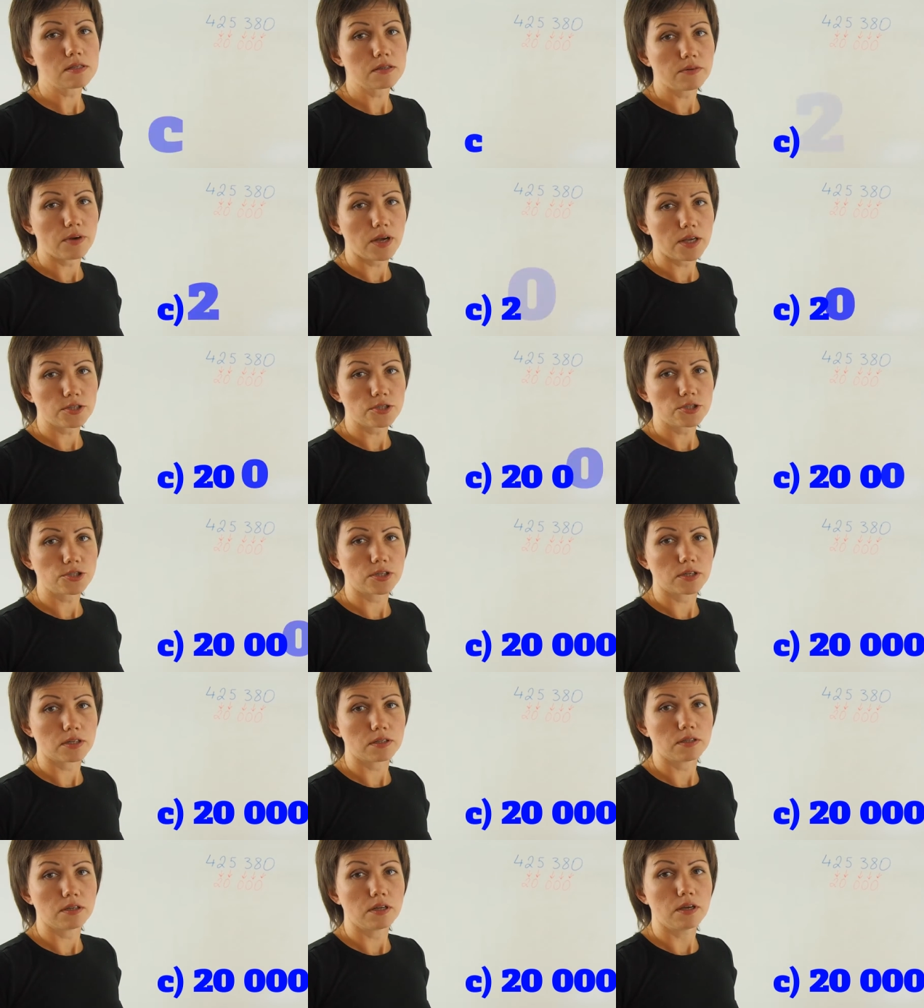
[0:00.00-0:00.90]

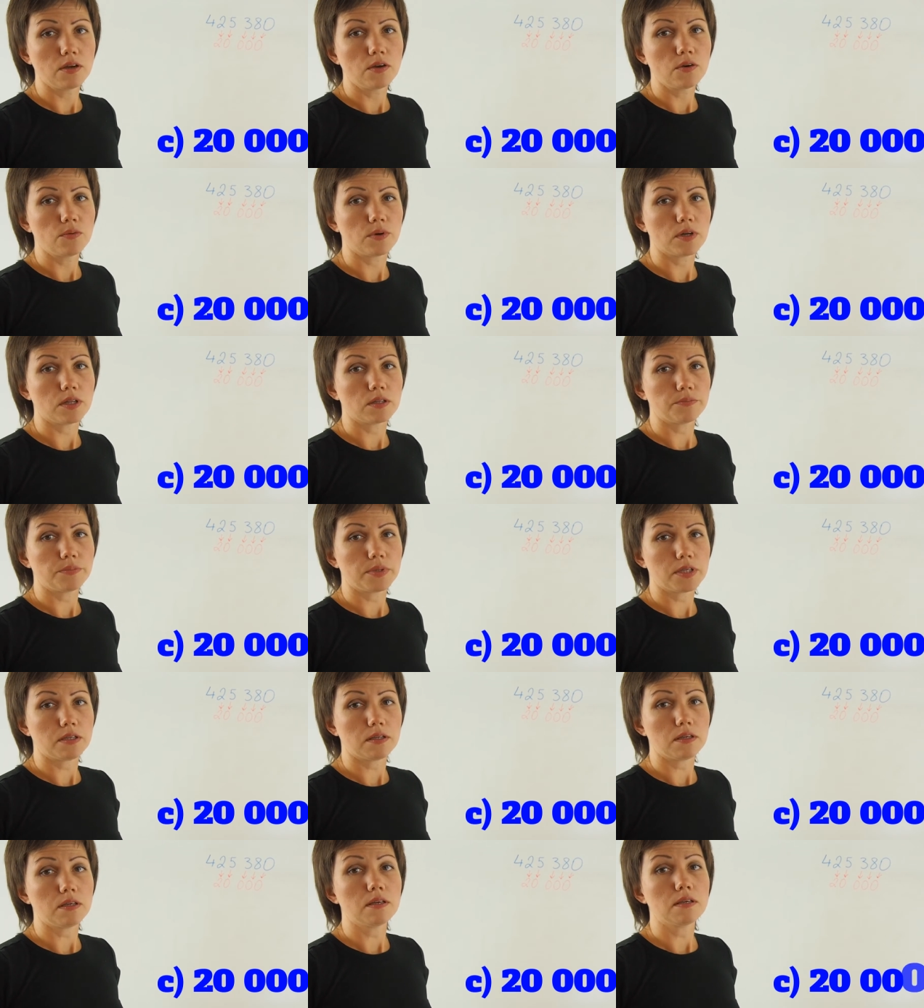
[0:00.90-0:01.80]
question will
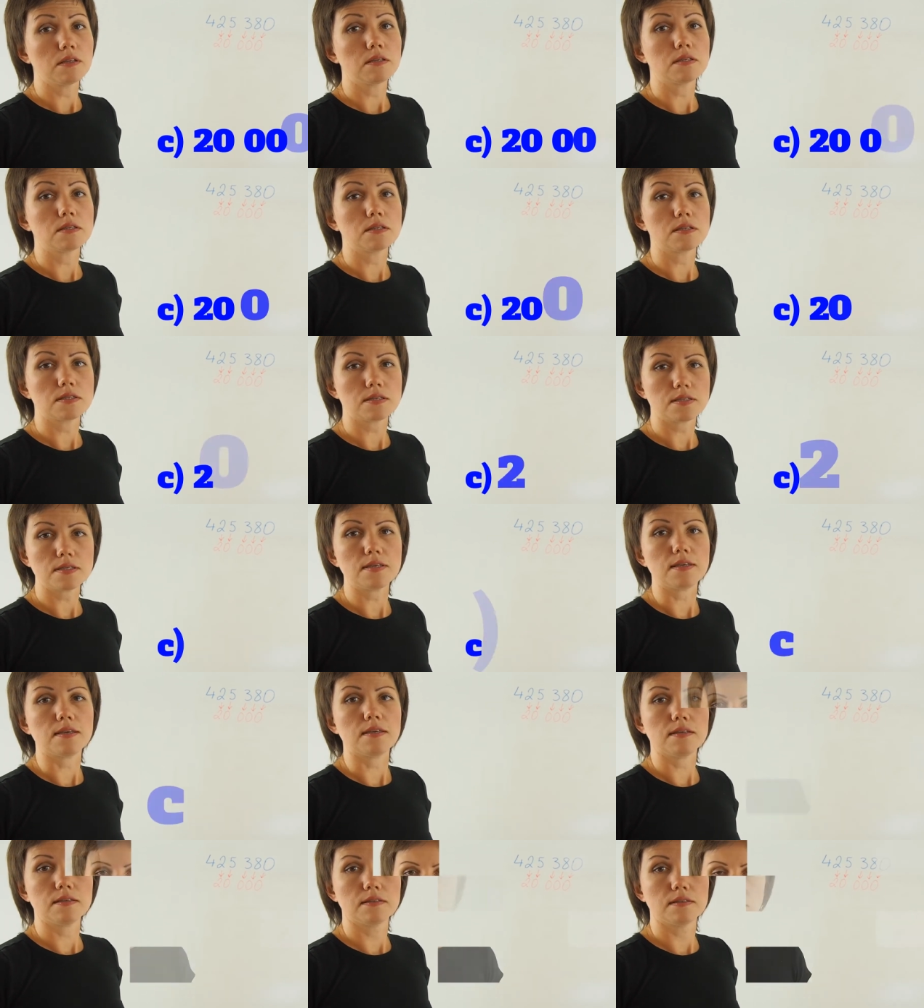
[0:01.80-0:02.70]
be
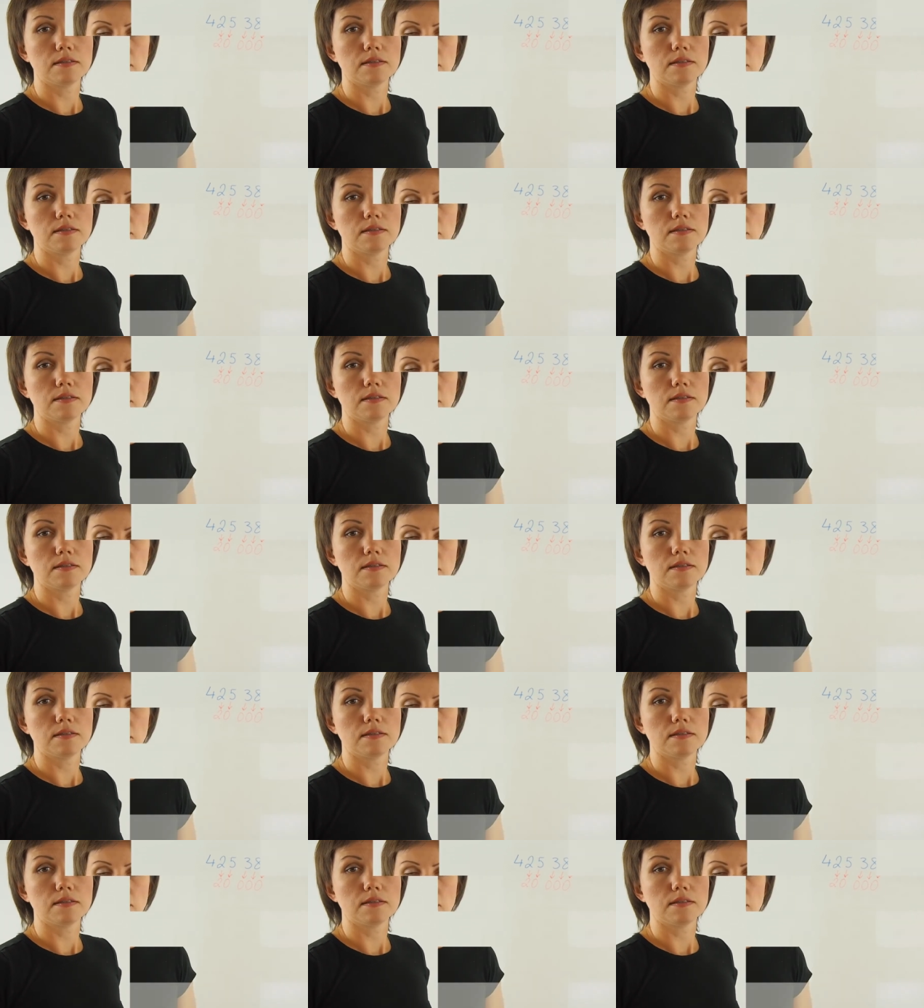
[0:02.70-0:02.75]
C.